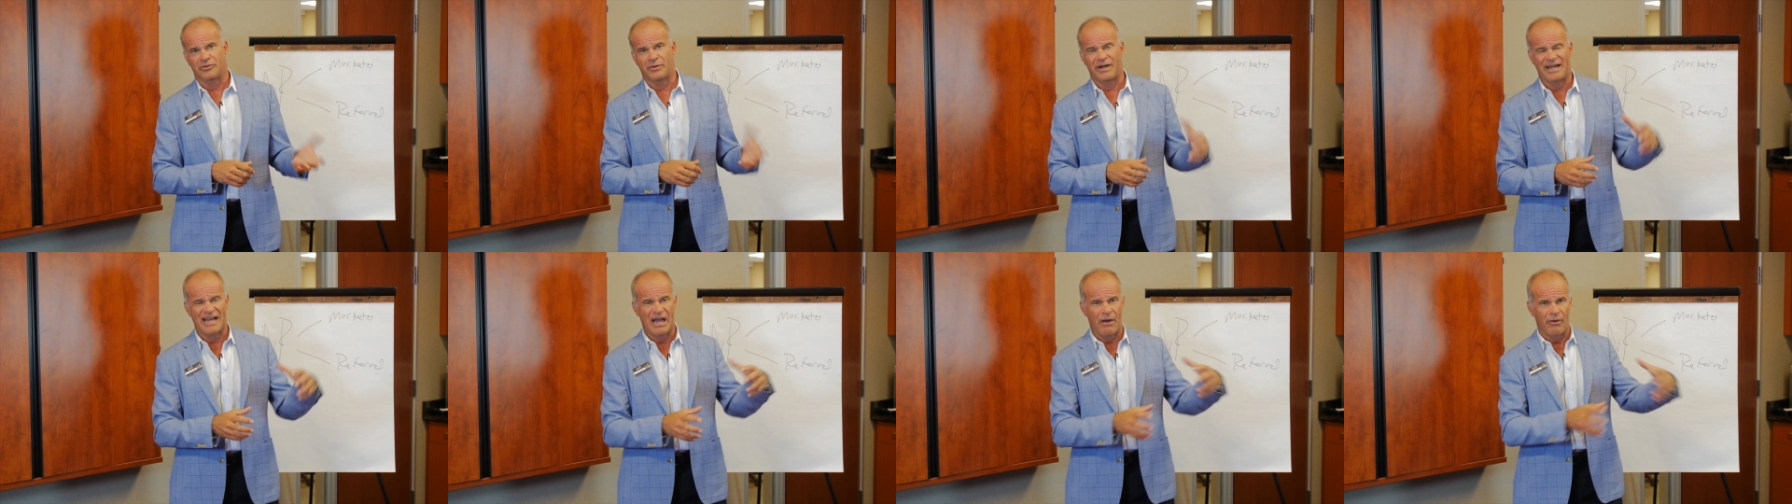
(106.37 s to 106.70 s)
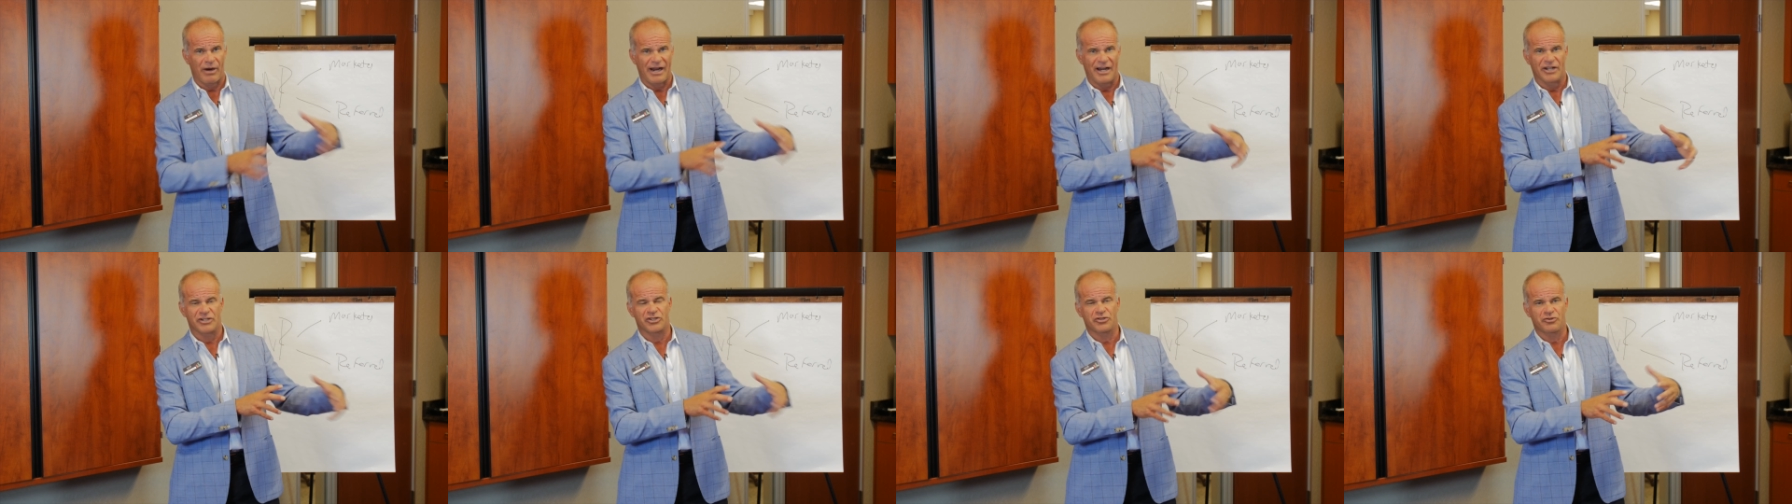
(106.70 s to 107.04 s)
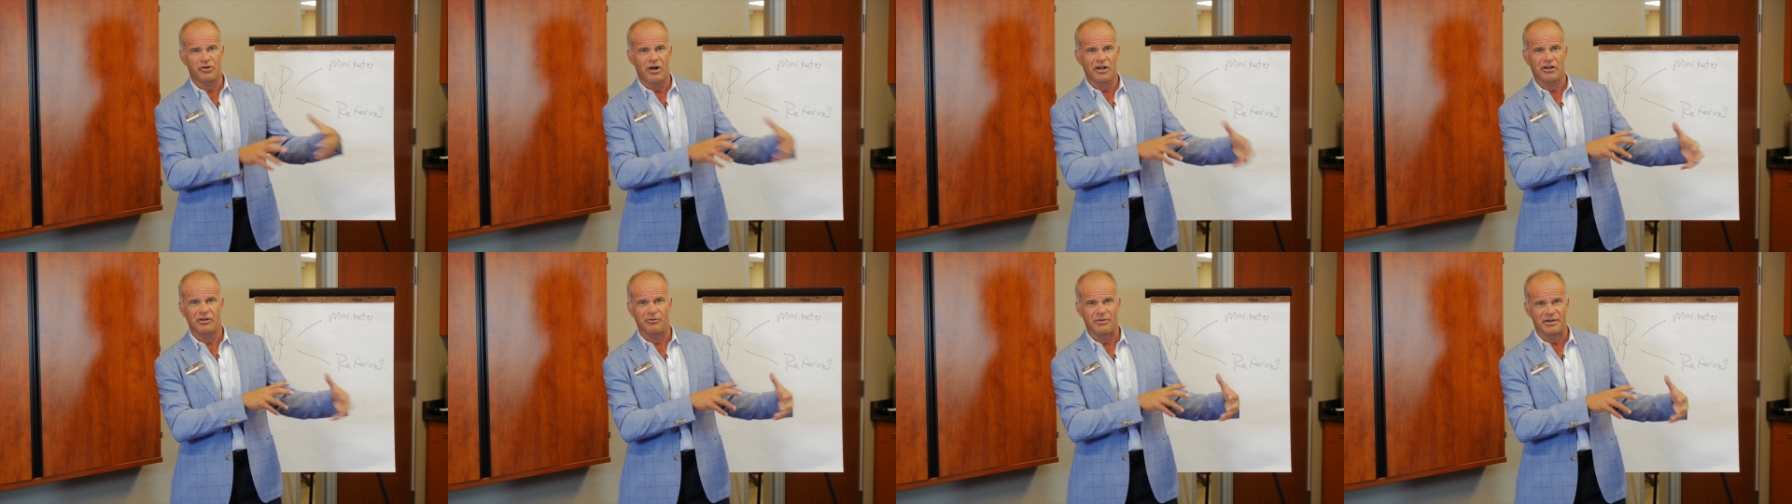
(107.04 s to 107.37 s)
Right now we're kind of
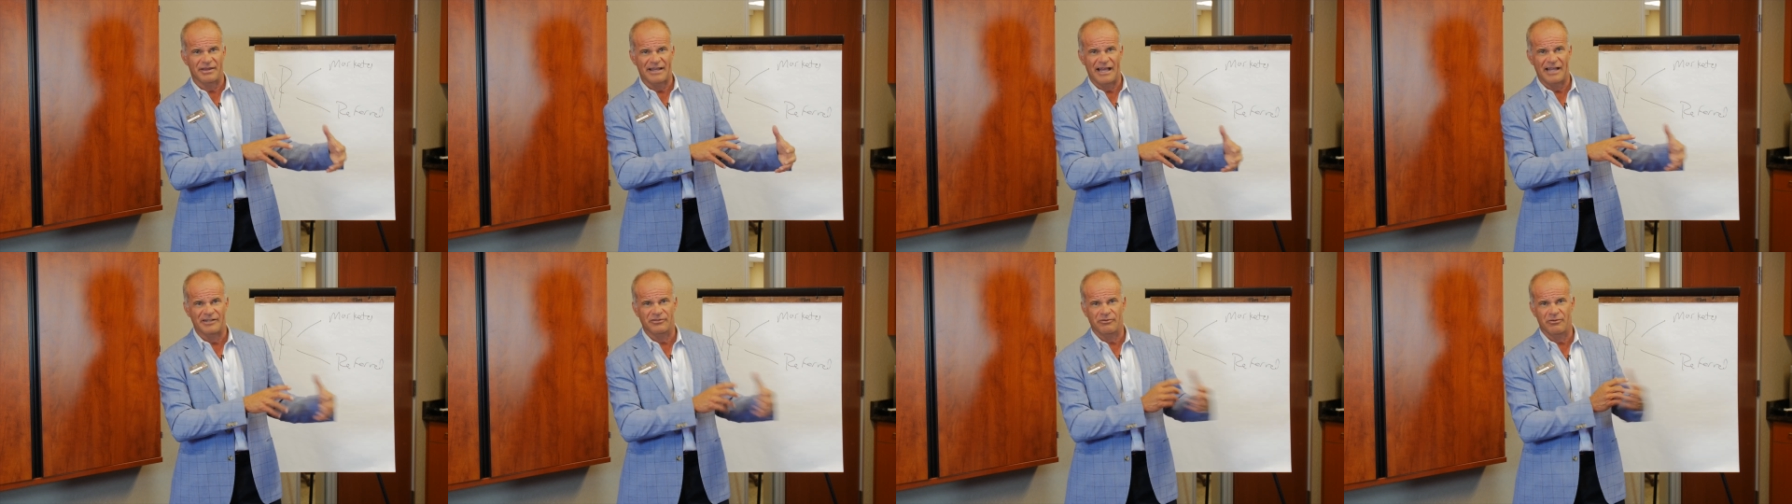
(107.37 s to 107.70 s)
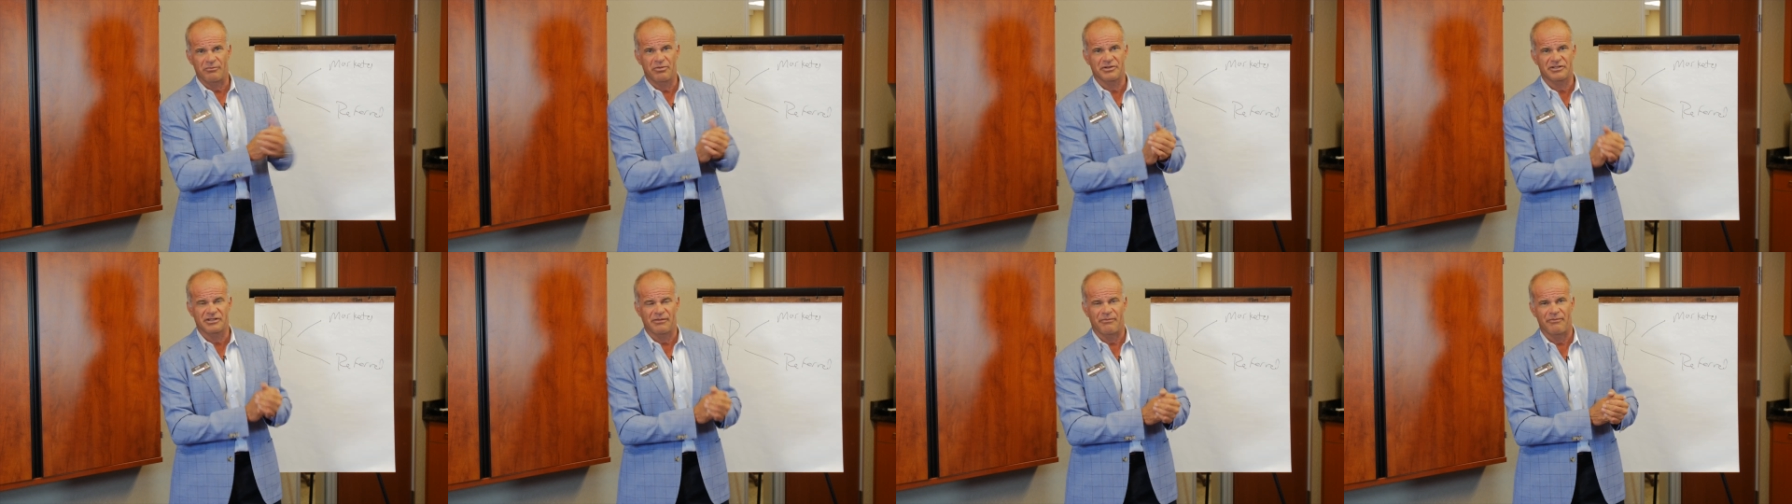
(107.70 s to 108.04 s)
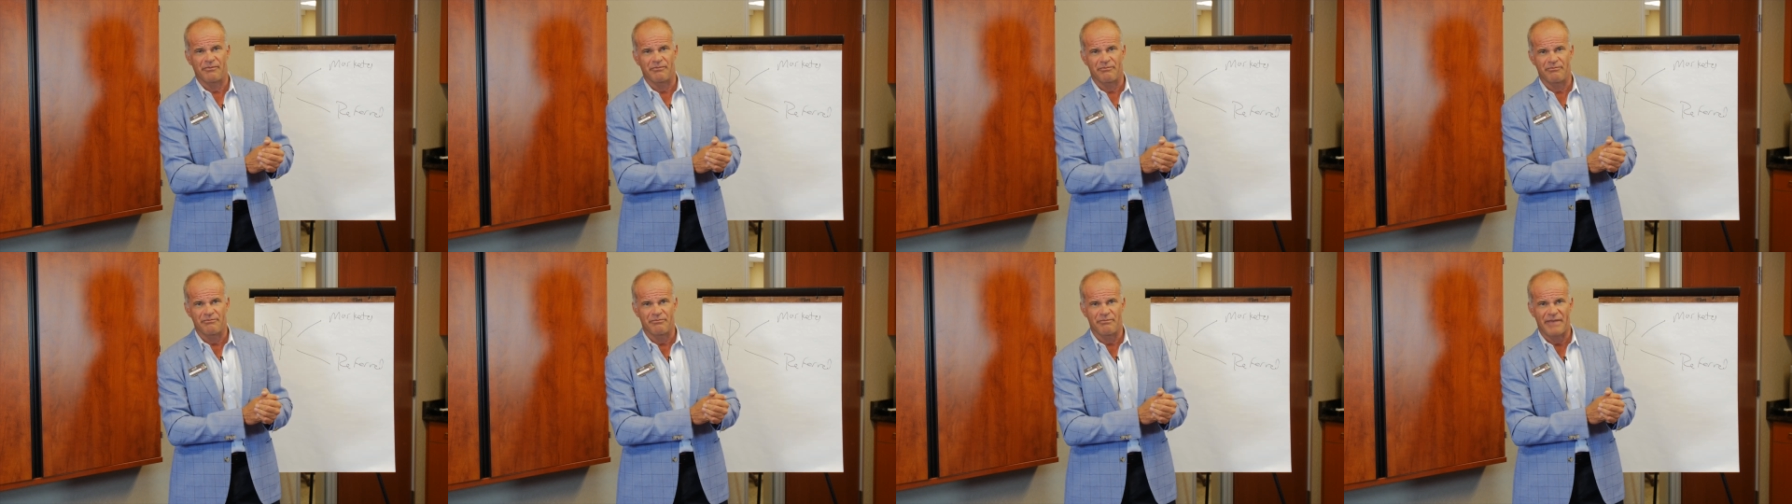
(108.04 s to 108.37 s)
struggling with that, so we're gonna put
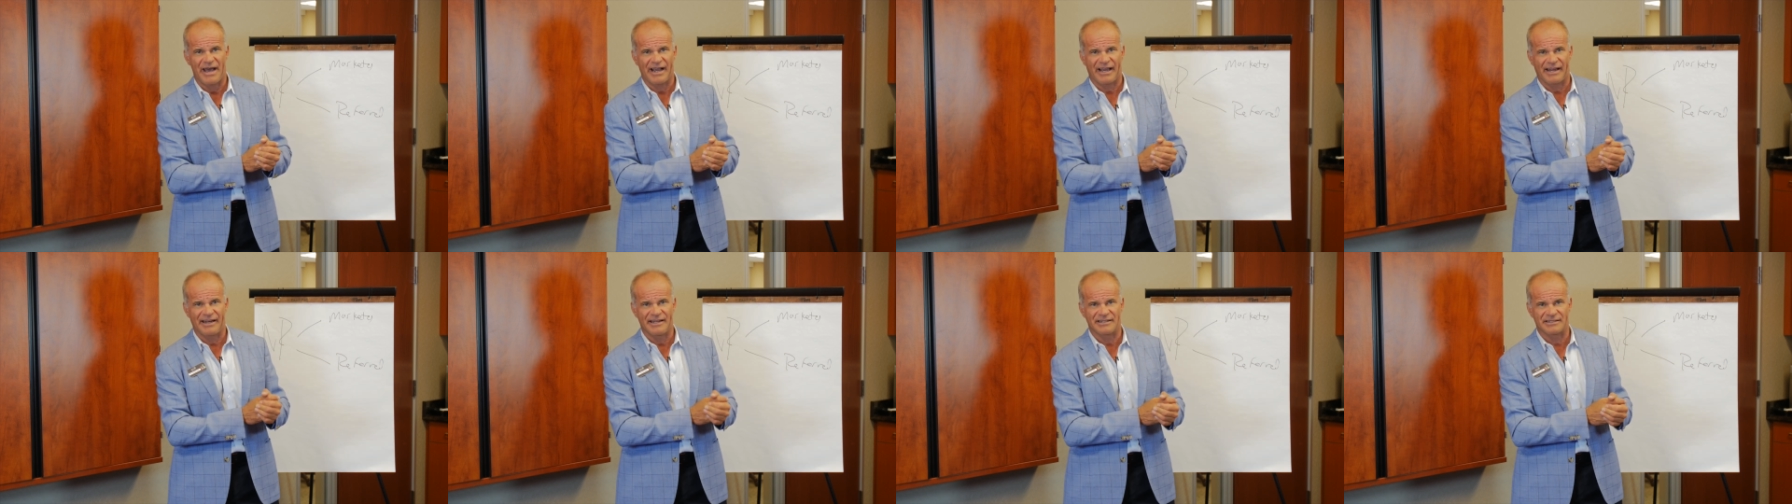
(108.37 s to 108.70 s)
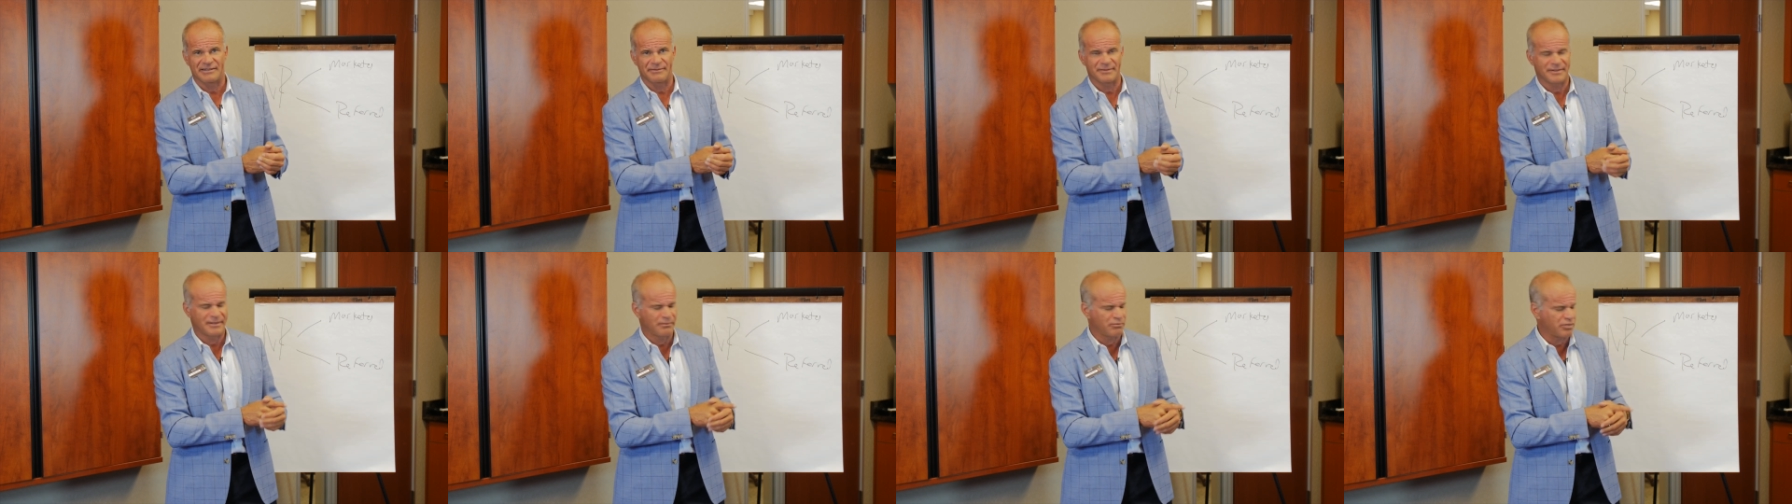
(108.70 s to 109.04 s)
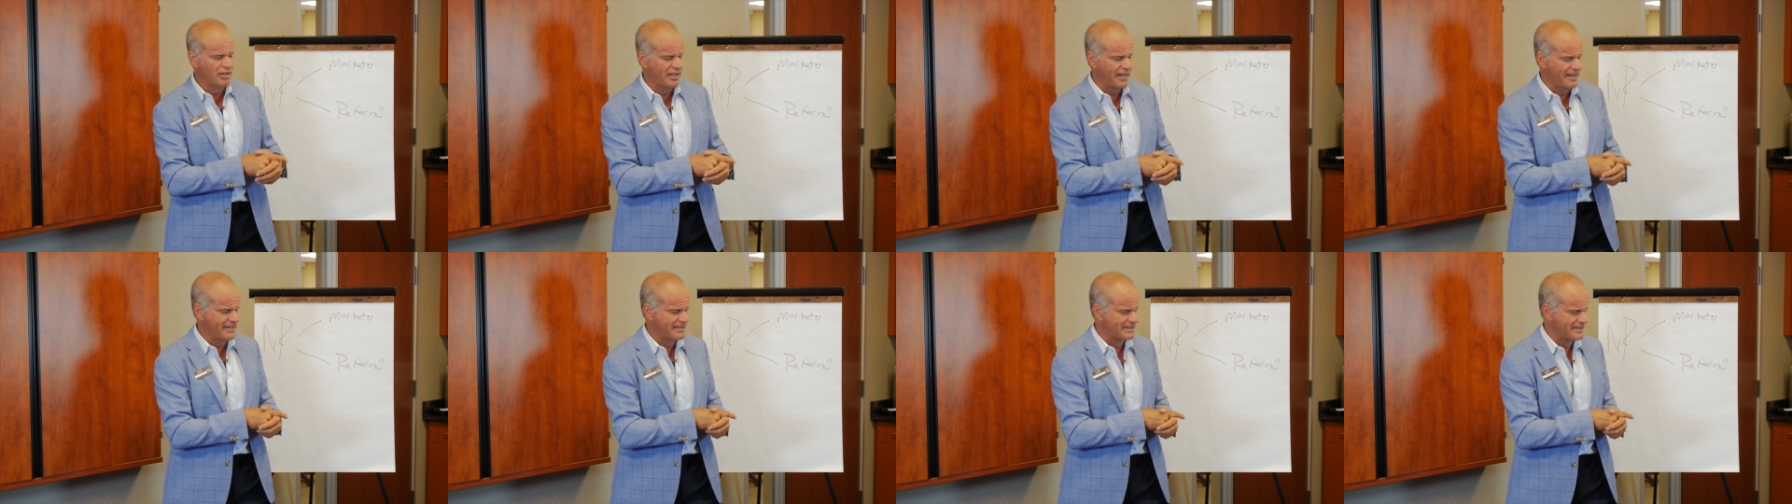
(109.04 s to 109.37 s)
some mechanisms in
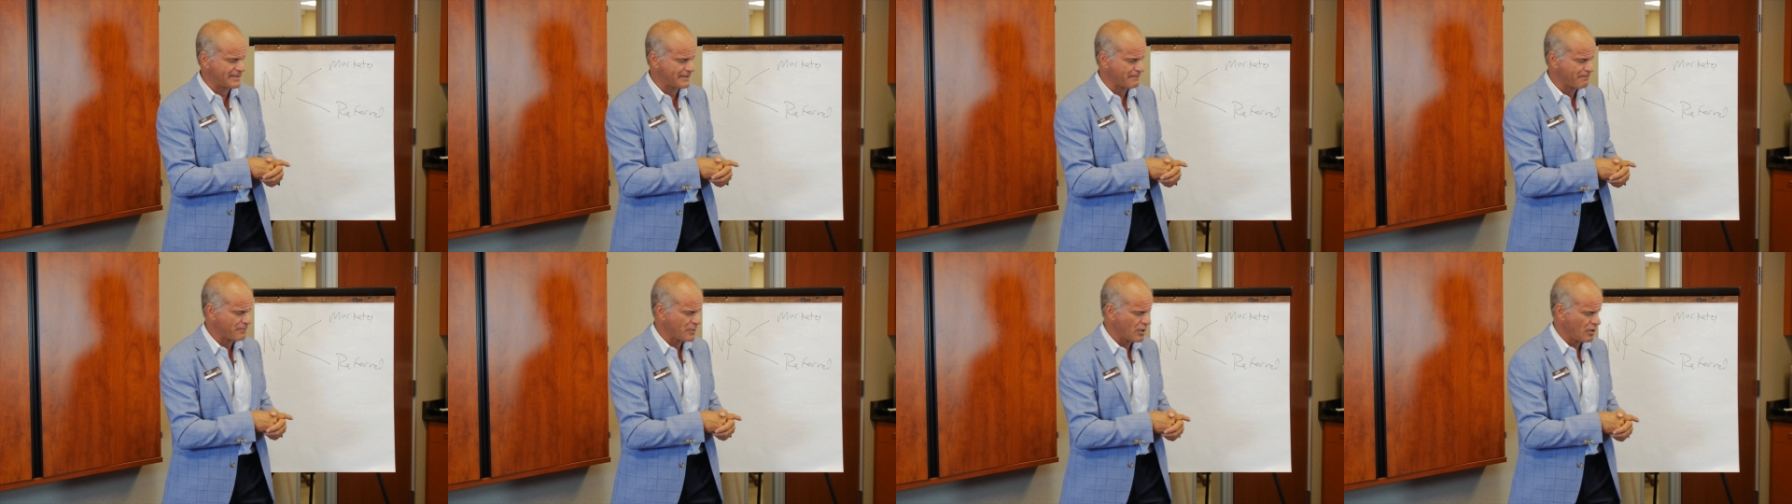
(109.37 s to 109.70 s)
place